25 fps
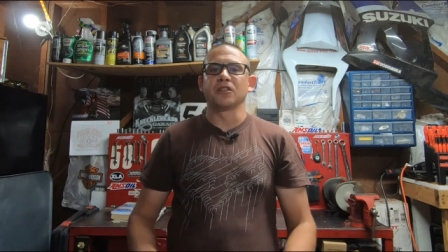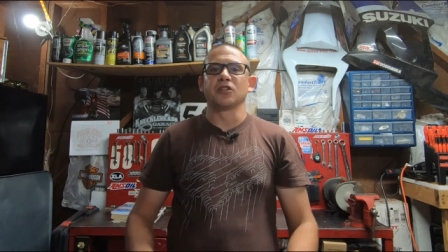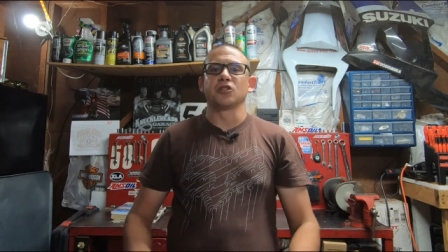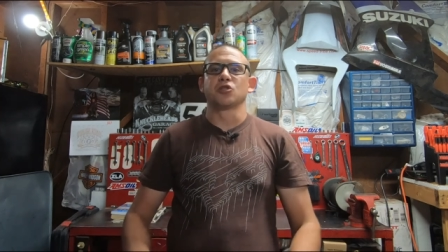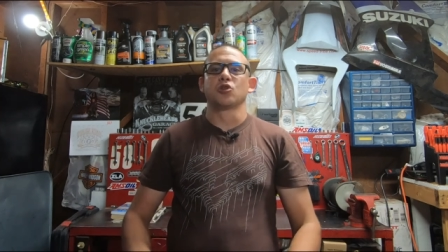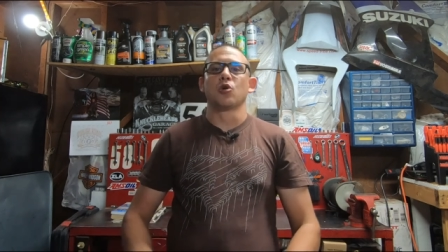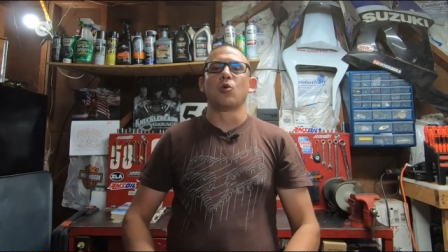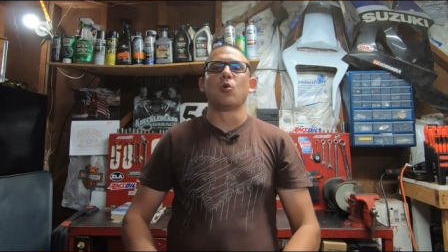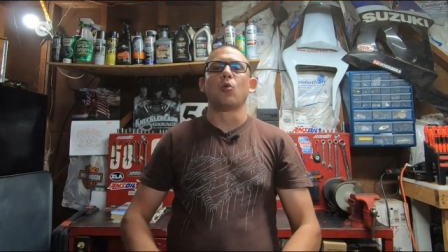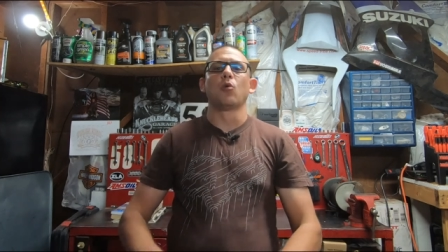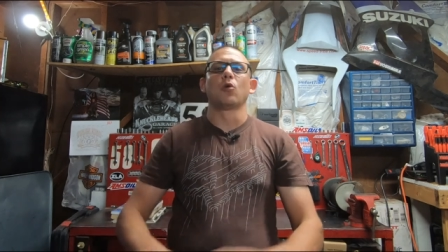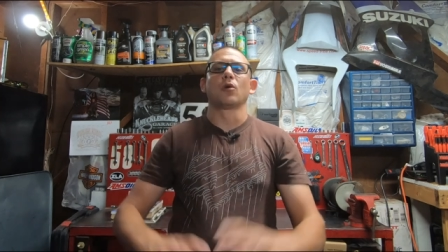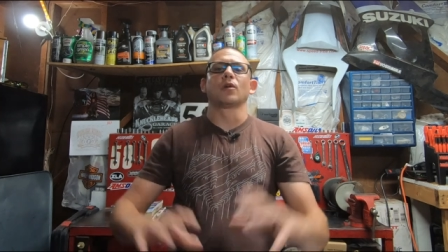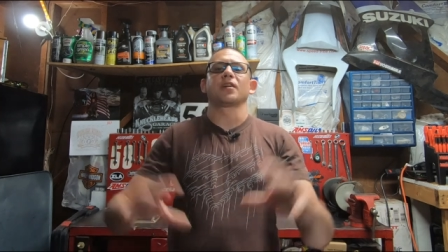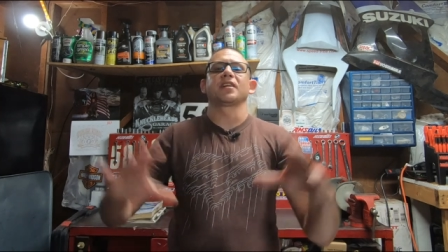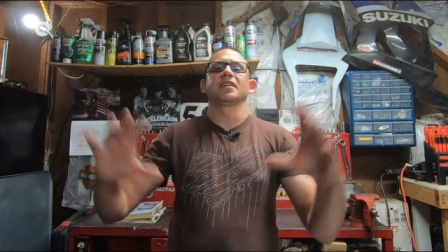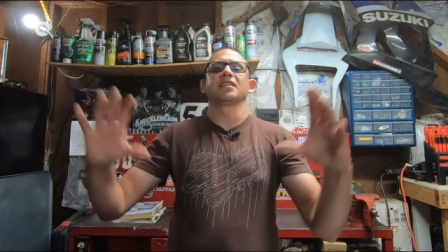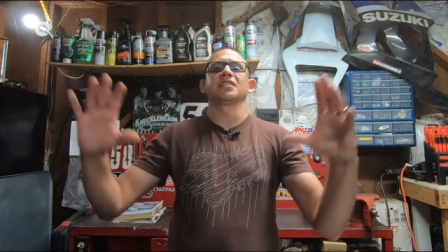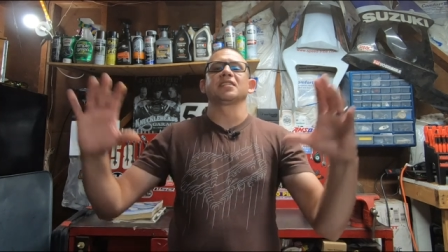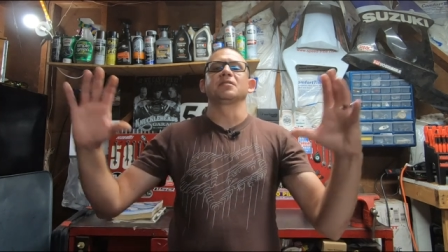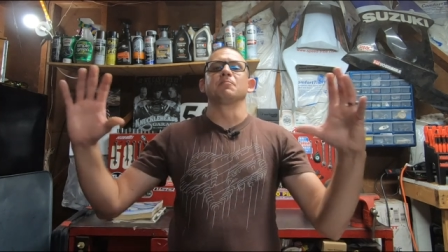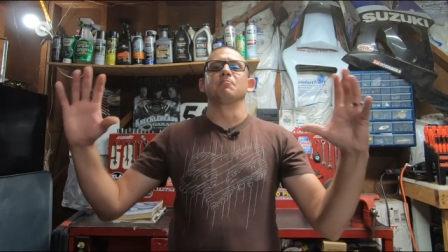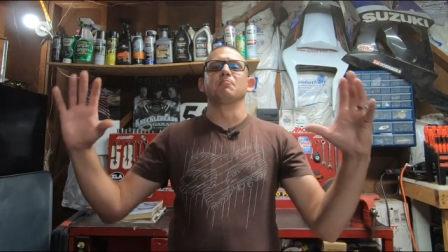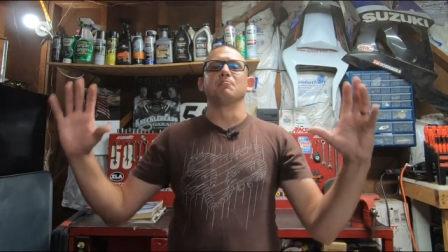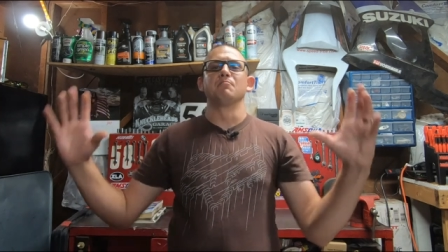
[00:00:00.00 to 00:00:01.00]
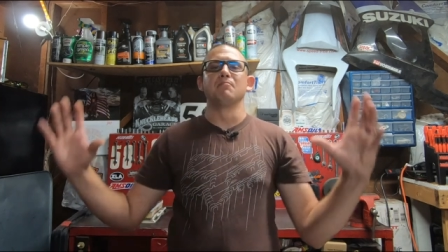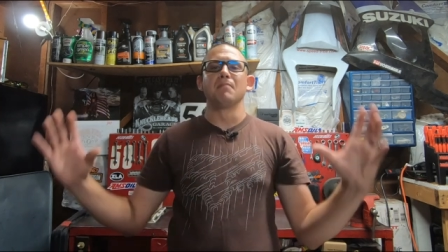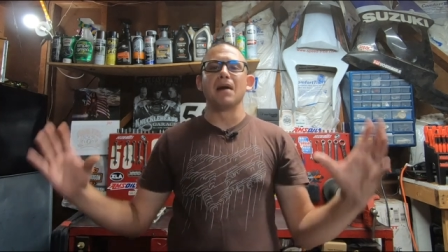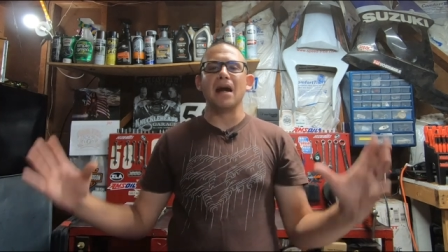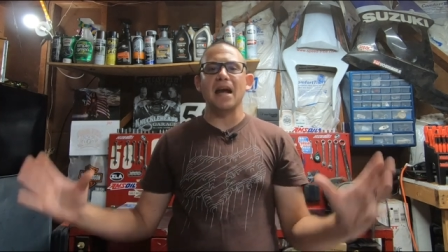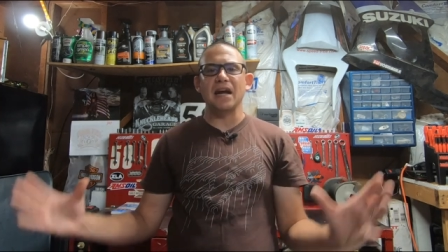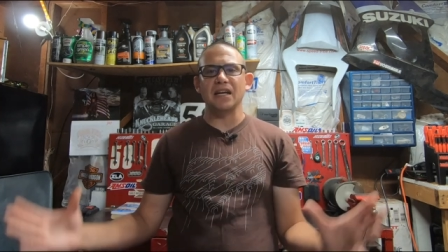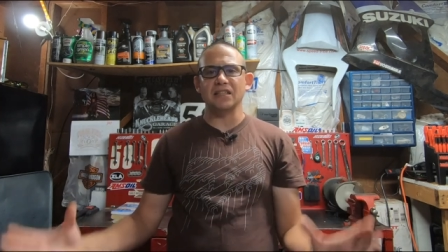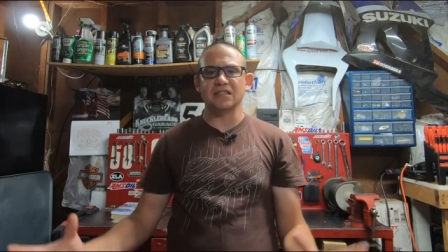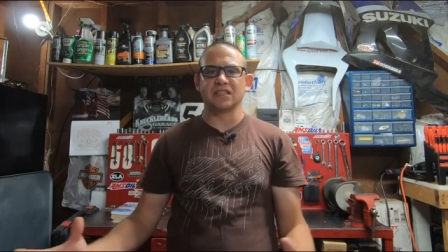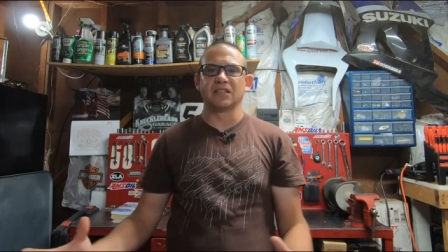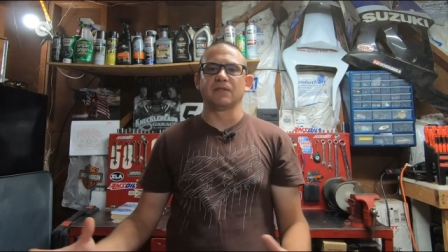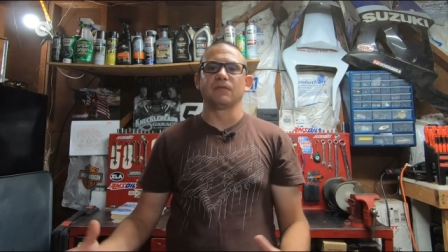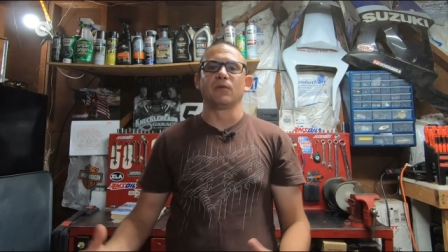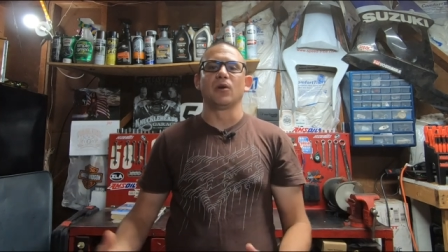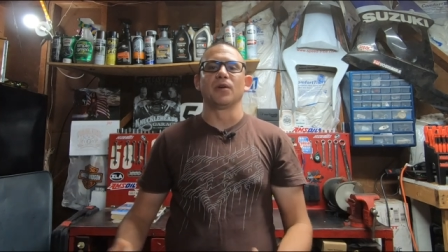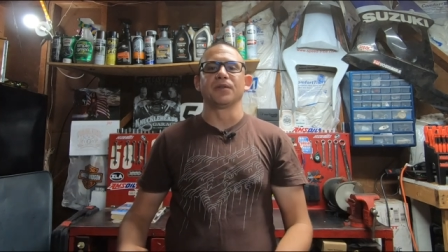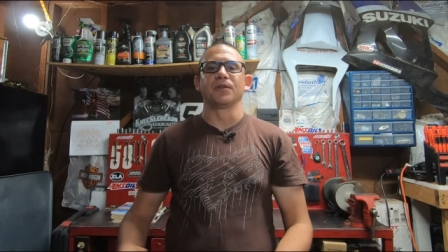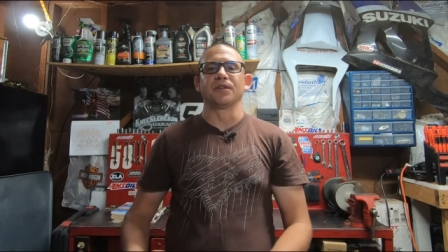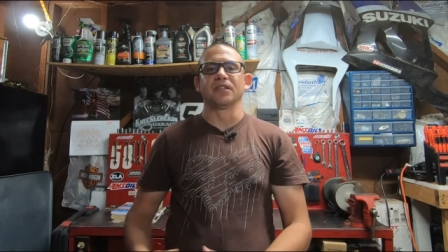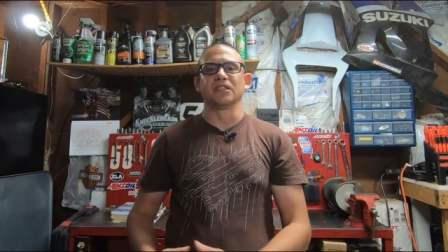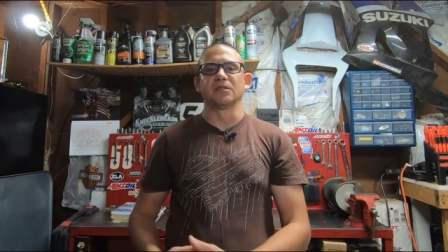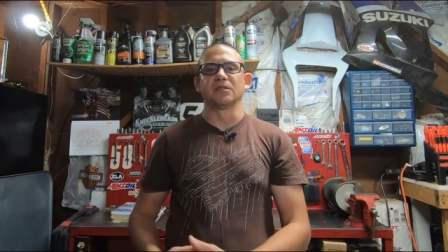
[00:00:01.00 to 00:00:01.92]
the torque is massive on this